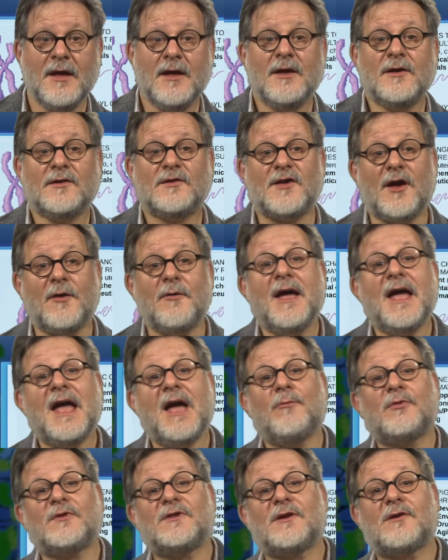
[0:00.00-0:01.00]
So
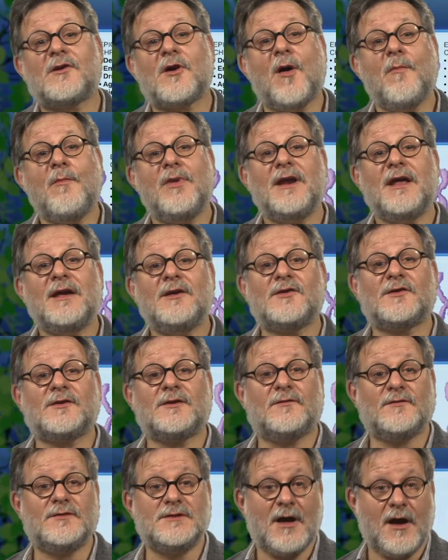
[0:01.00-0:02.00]
it was the combination
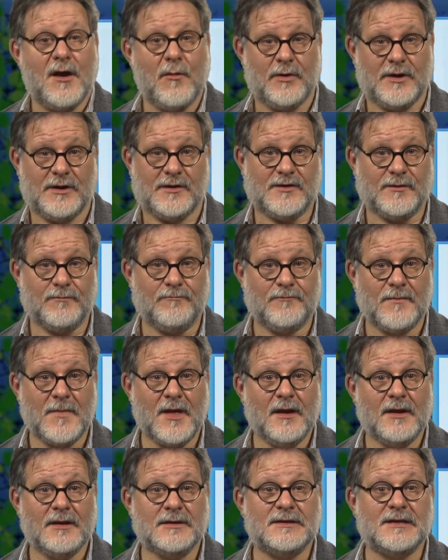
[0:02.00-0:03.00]
of Darwinism,
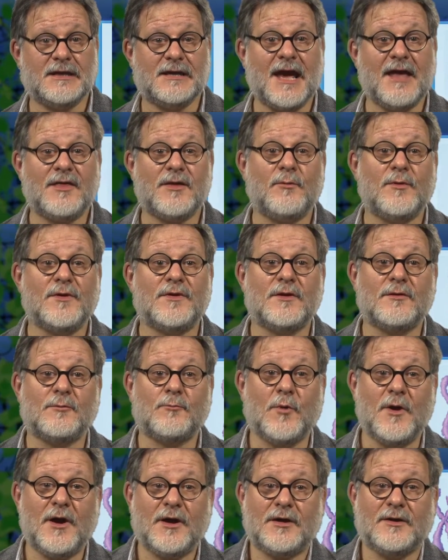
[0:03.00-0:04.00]
together with the
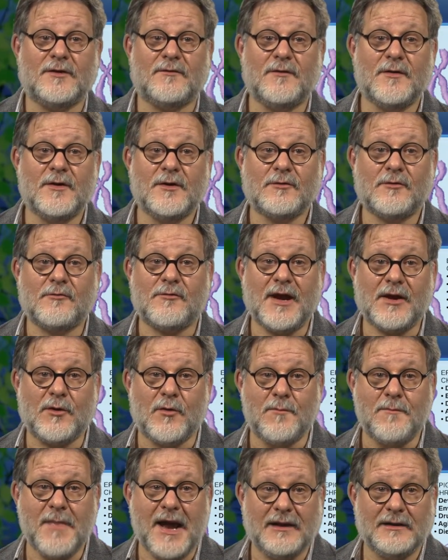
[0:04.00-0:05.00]
work of Gregor
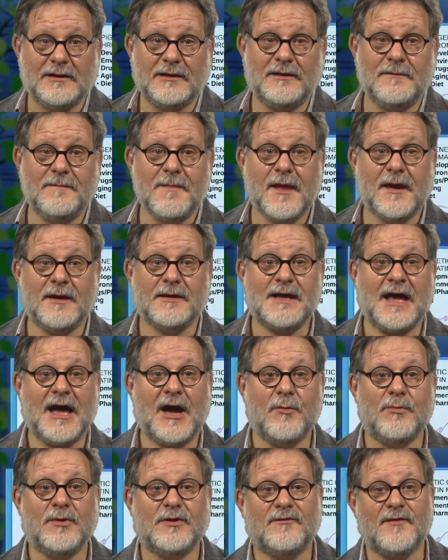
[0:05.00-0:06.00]
Mendel and
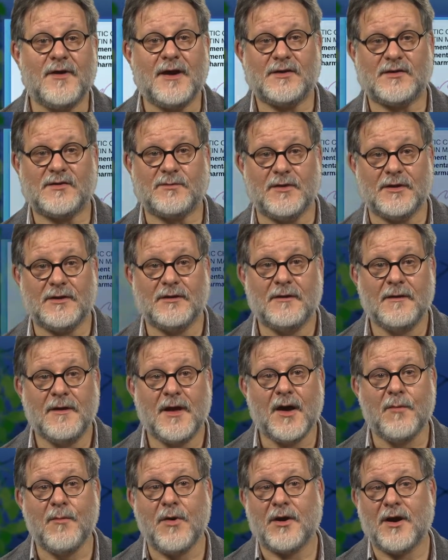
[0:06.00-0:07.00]
Albert Weismann,
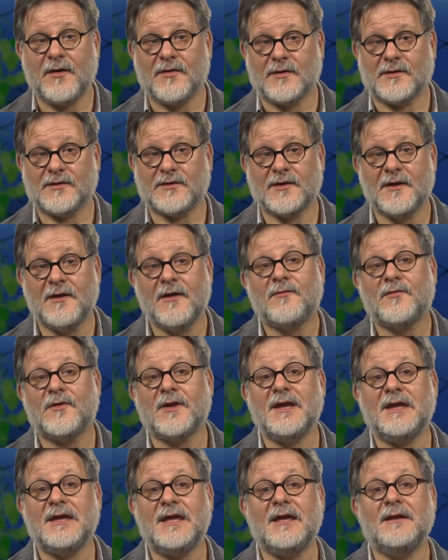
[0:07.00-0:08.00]
among others,
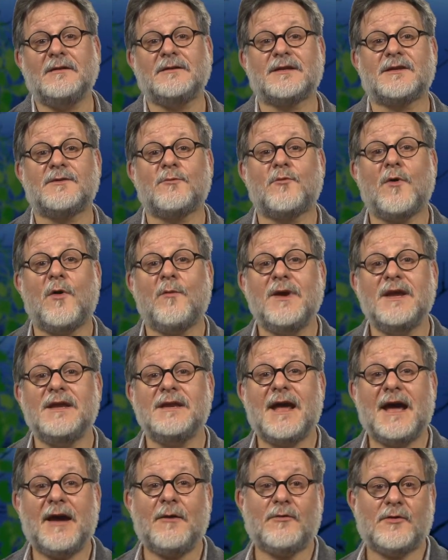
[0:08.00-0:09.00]
that yielded what we
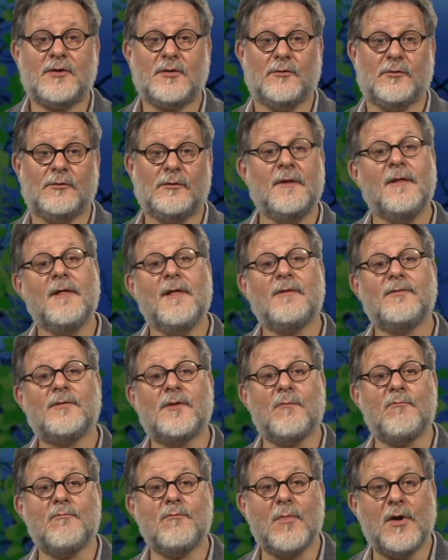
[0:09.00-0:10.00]
now call
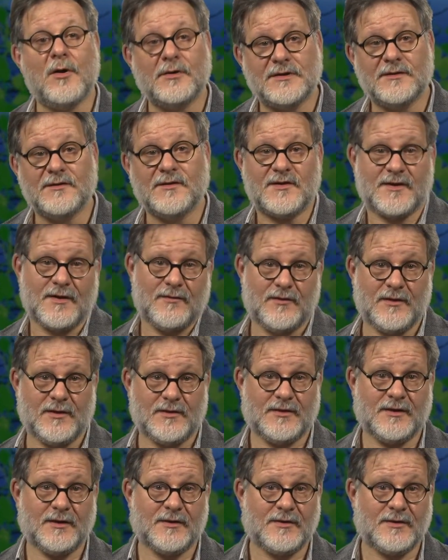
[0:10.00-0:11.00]
the modern
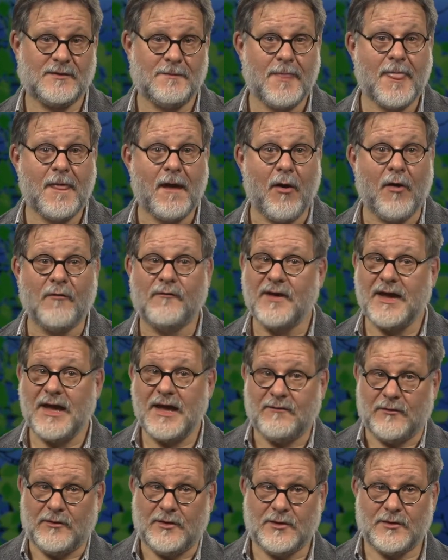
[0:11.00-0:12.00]
synthesis of
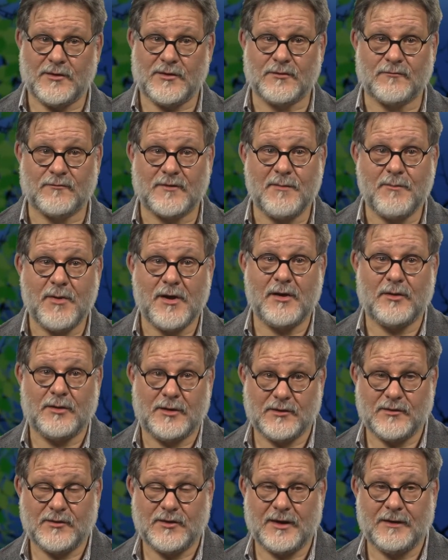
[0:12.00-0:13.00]
evolutionary
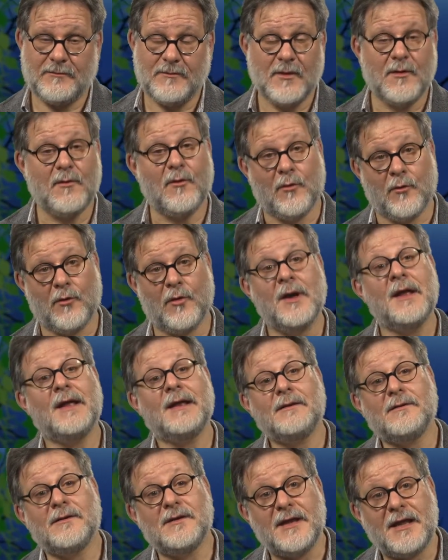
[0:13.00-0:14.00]
biology, or
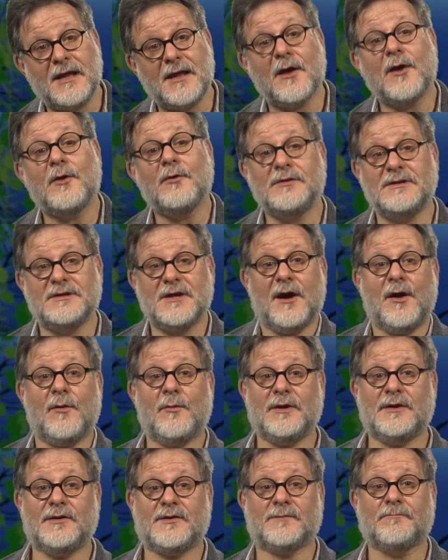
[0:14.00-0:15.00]

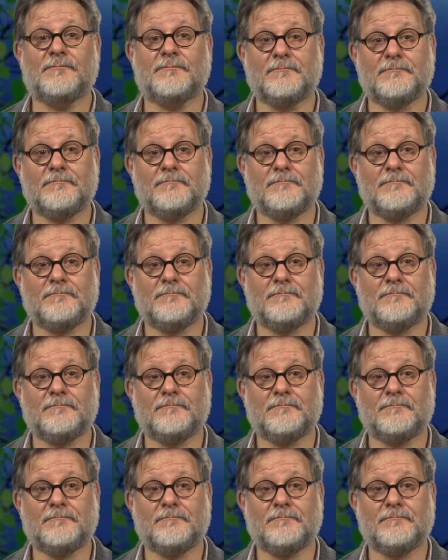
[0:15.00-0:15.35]
neo-Darwinism.